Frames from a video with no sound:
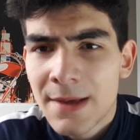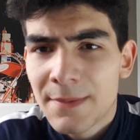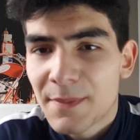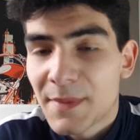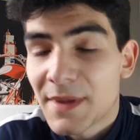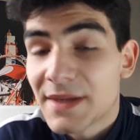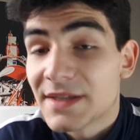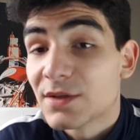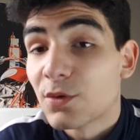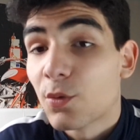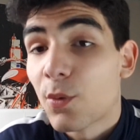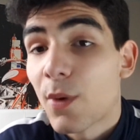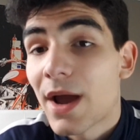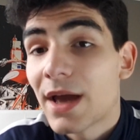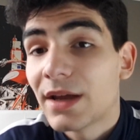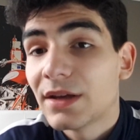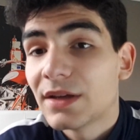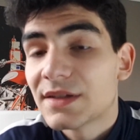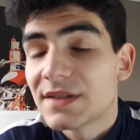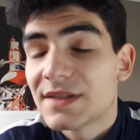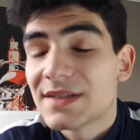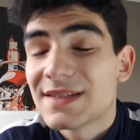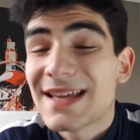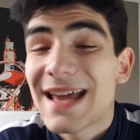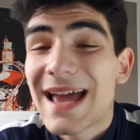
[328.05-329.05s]
His
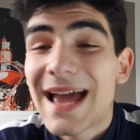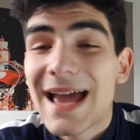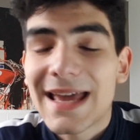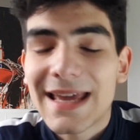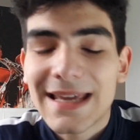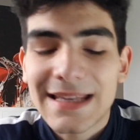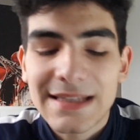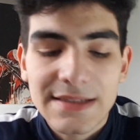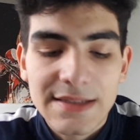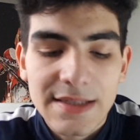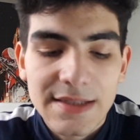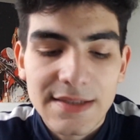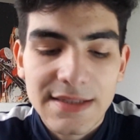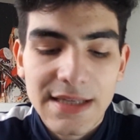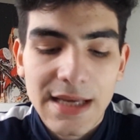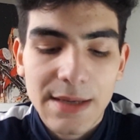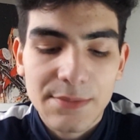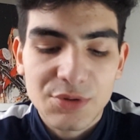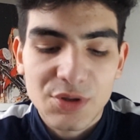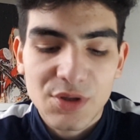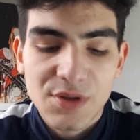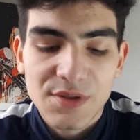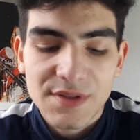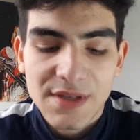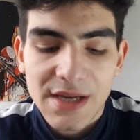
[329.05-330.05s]
awareness, his
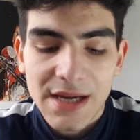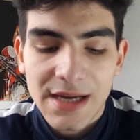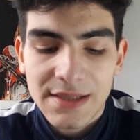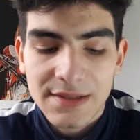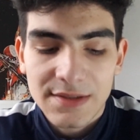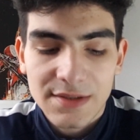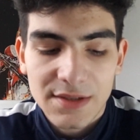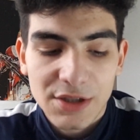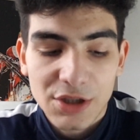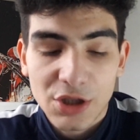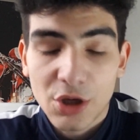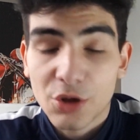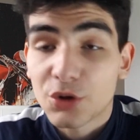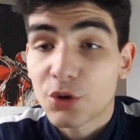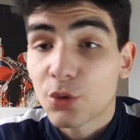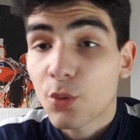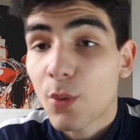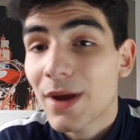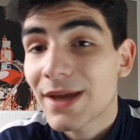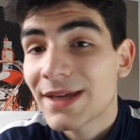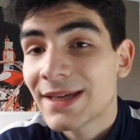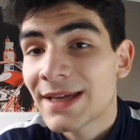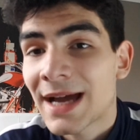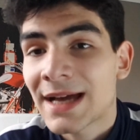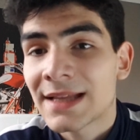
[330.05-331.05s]
interceptions, and, the
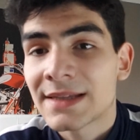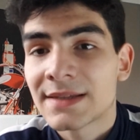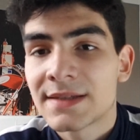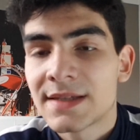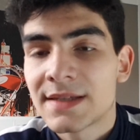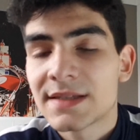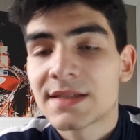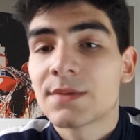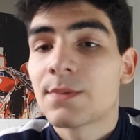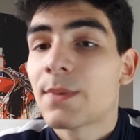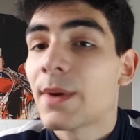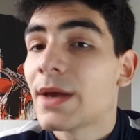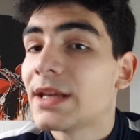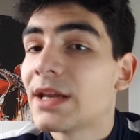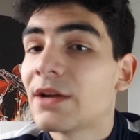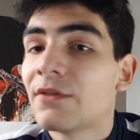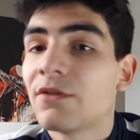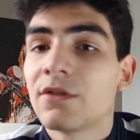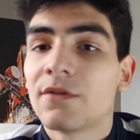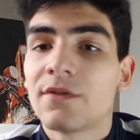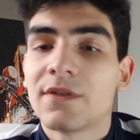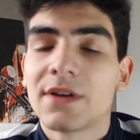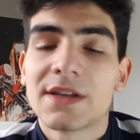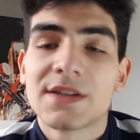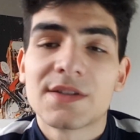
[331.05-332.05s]
way he anticipated
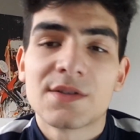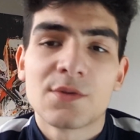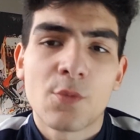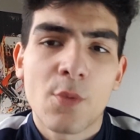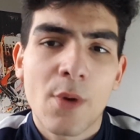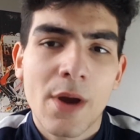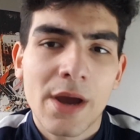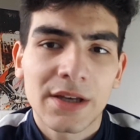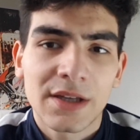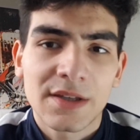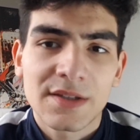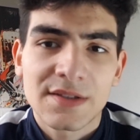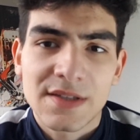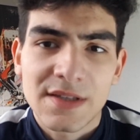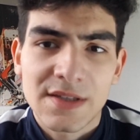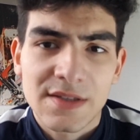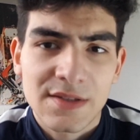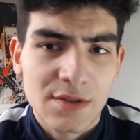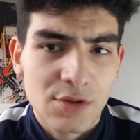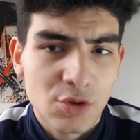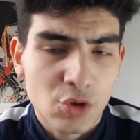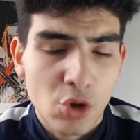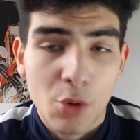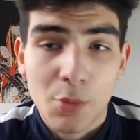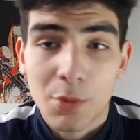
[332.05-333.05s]
everything. His awareness
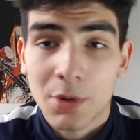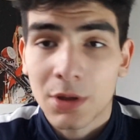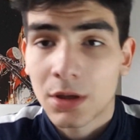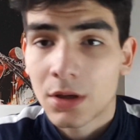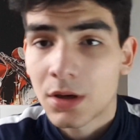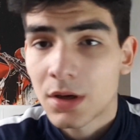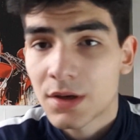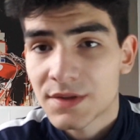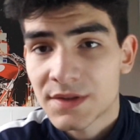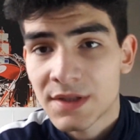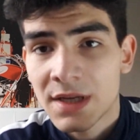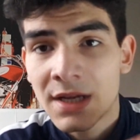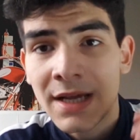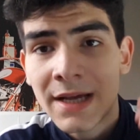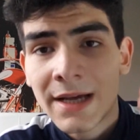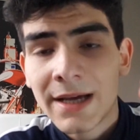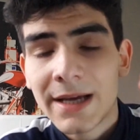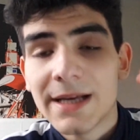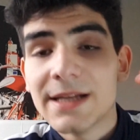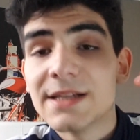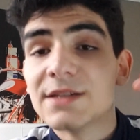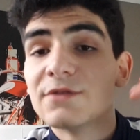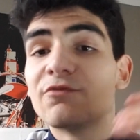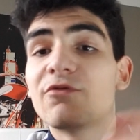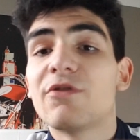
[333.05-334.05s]
is top class.
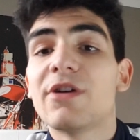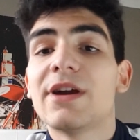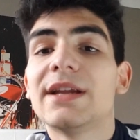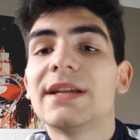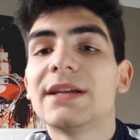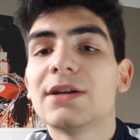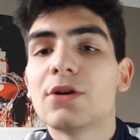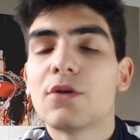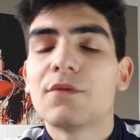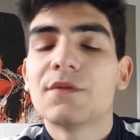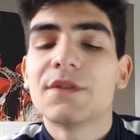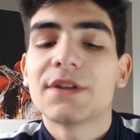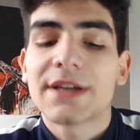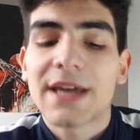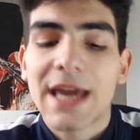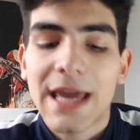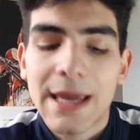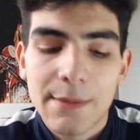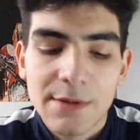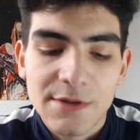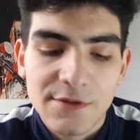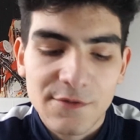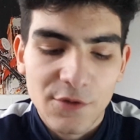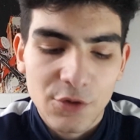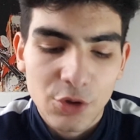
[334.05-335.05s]
His reading of the game
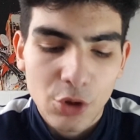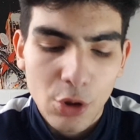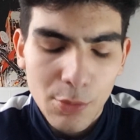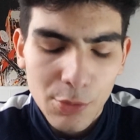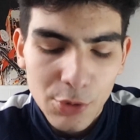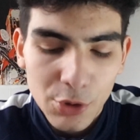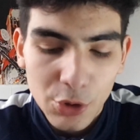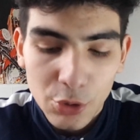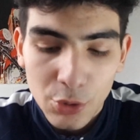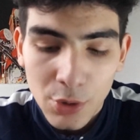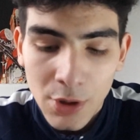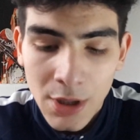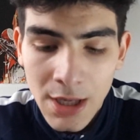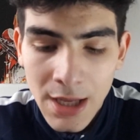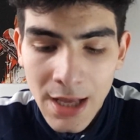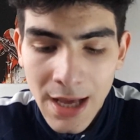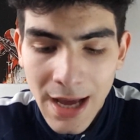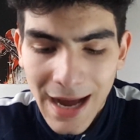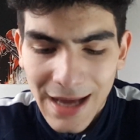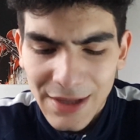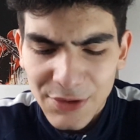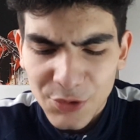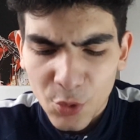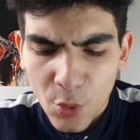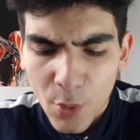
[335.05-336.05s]
is phenomenal.
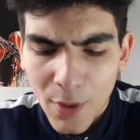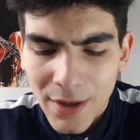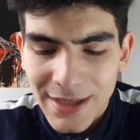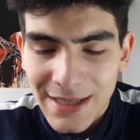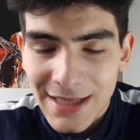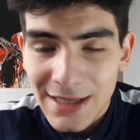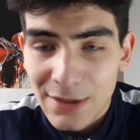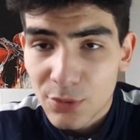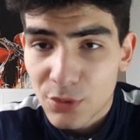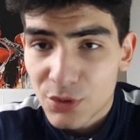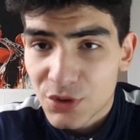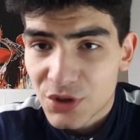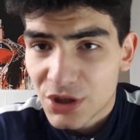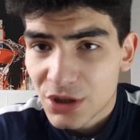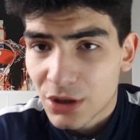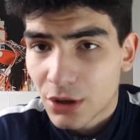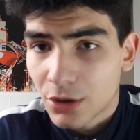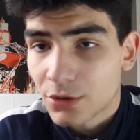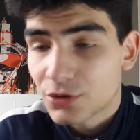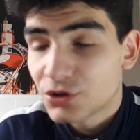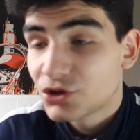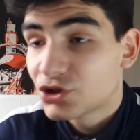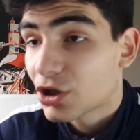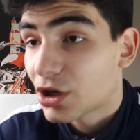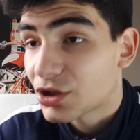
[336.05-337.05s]
And the way he was,
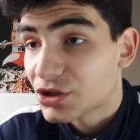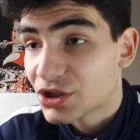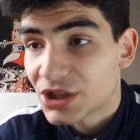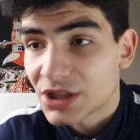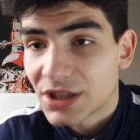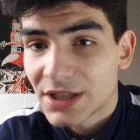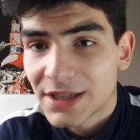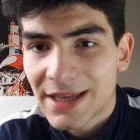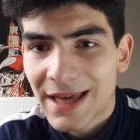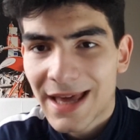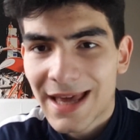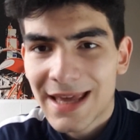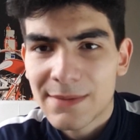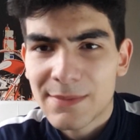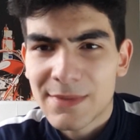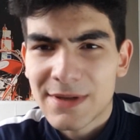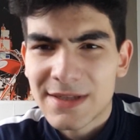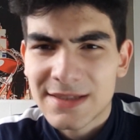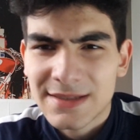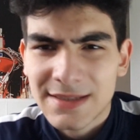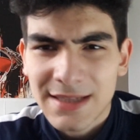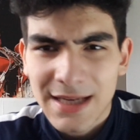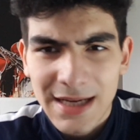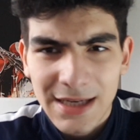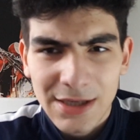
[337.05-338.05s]
judging the game, his
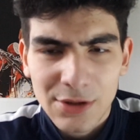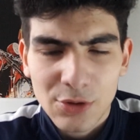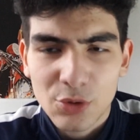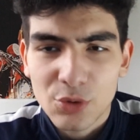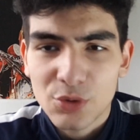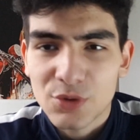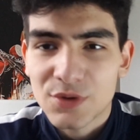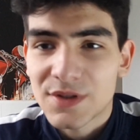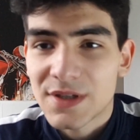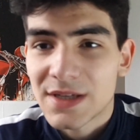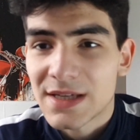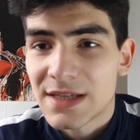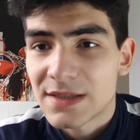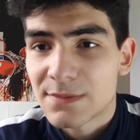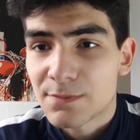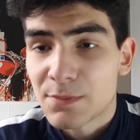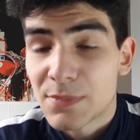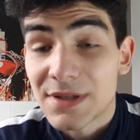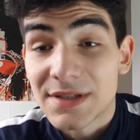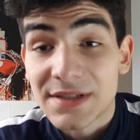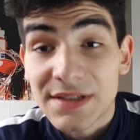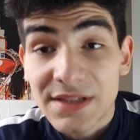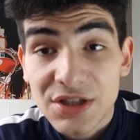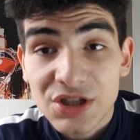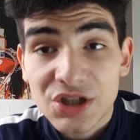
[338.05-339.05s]
tackles, his
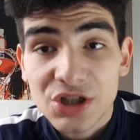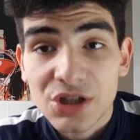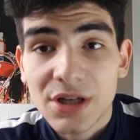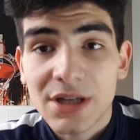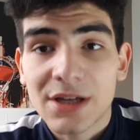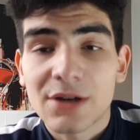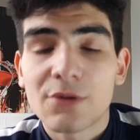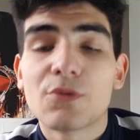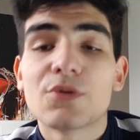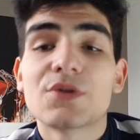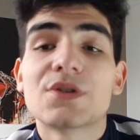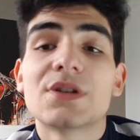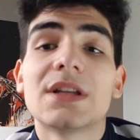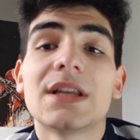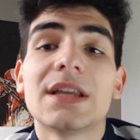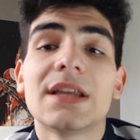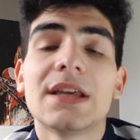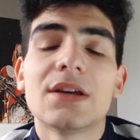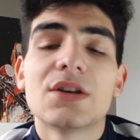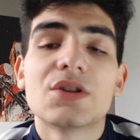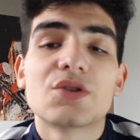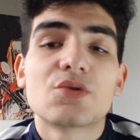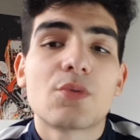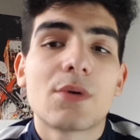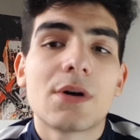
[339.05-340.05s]
positioning was
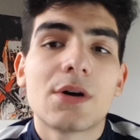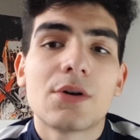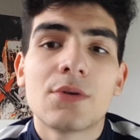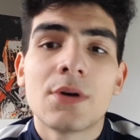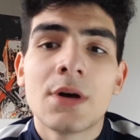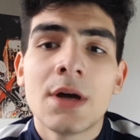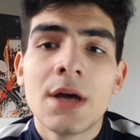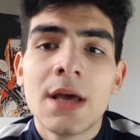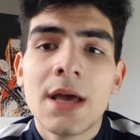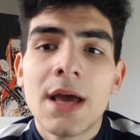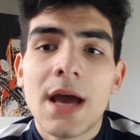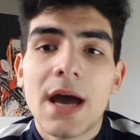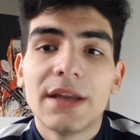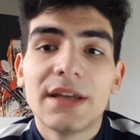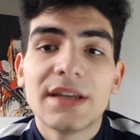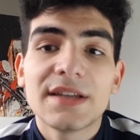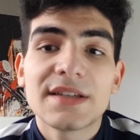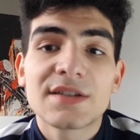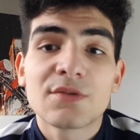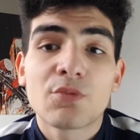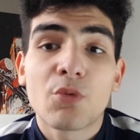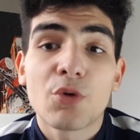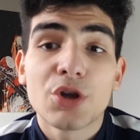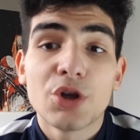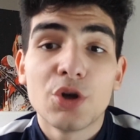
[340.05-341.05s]
elite as well. And this
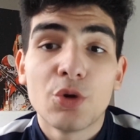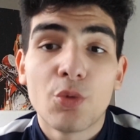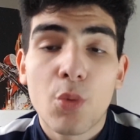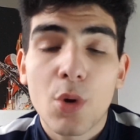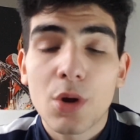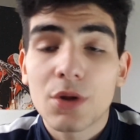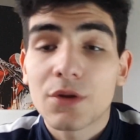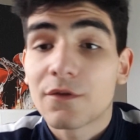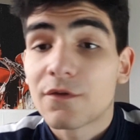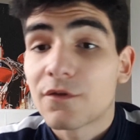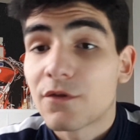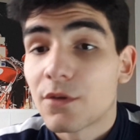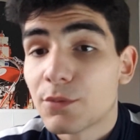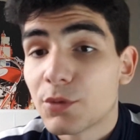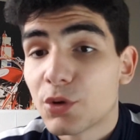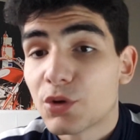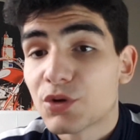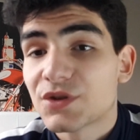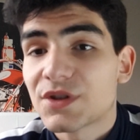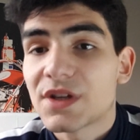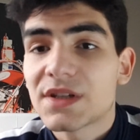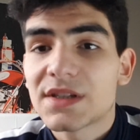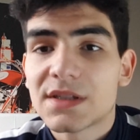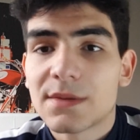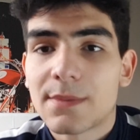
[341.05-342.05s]
is what you want from your
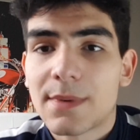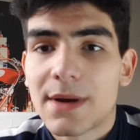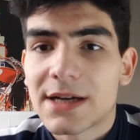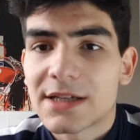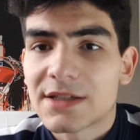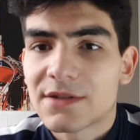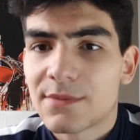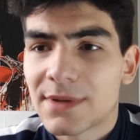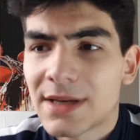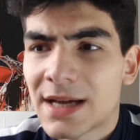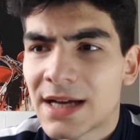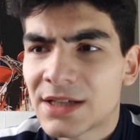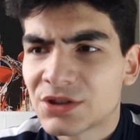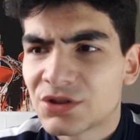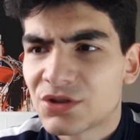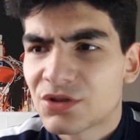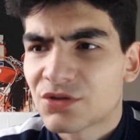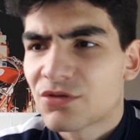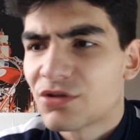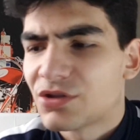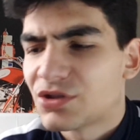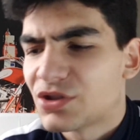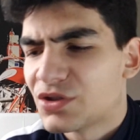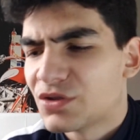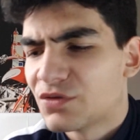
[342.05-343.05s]
centre-backs. For me, Andreas
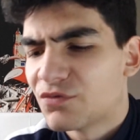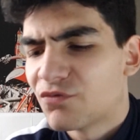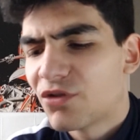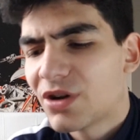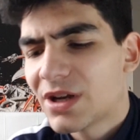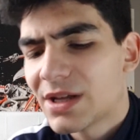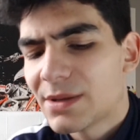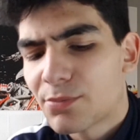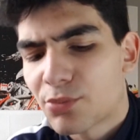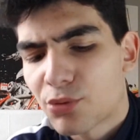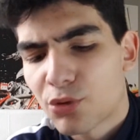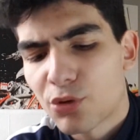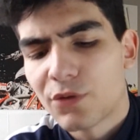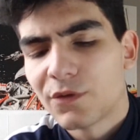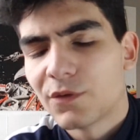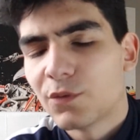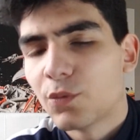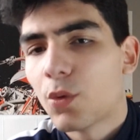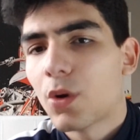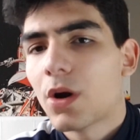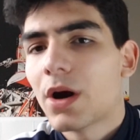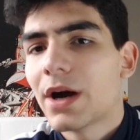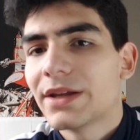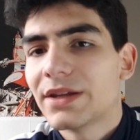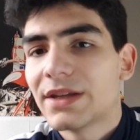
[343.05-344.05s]
Christensen really proved
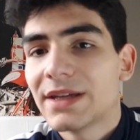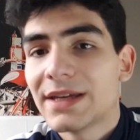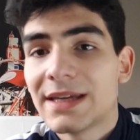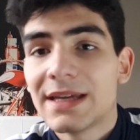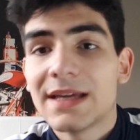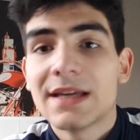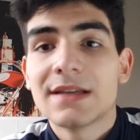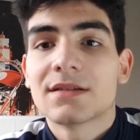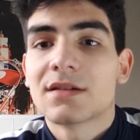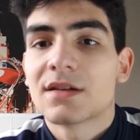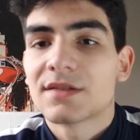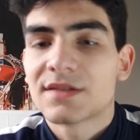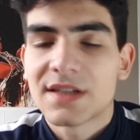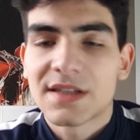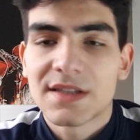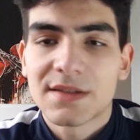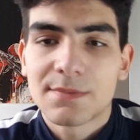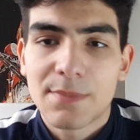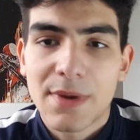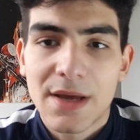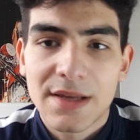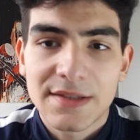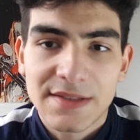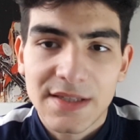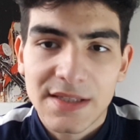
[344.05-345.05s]
why that he is our
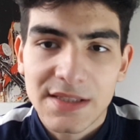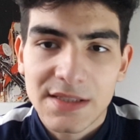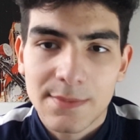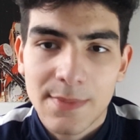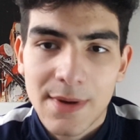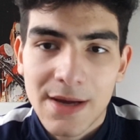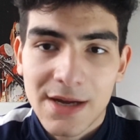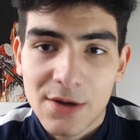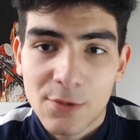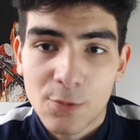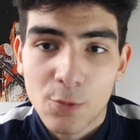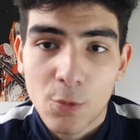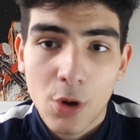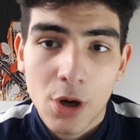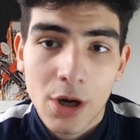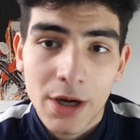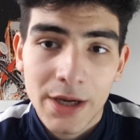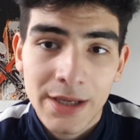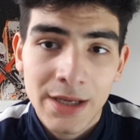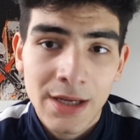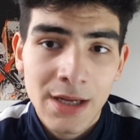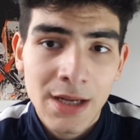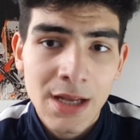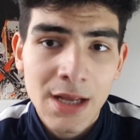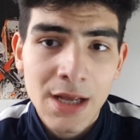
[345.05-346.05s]
best centre-back and
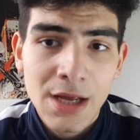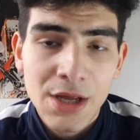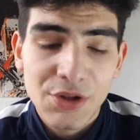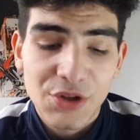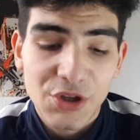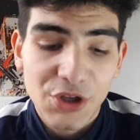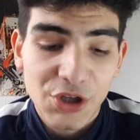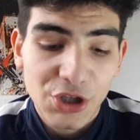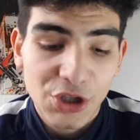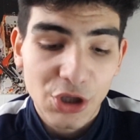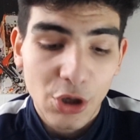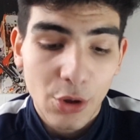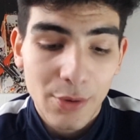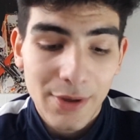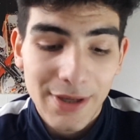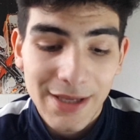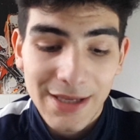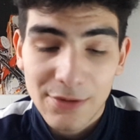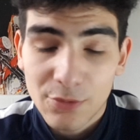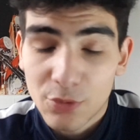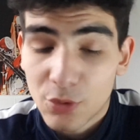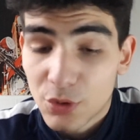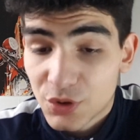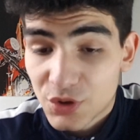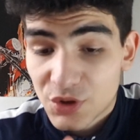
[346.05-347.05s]
why that he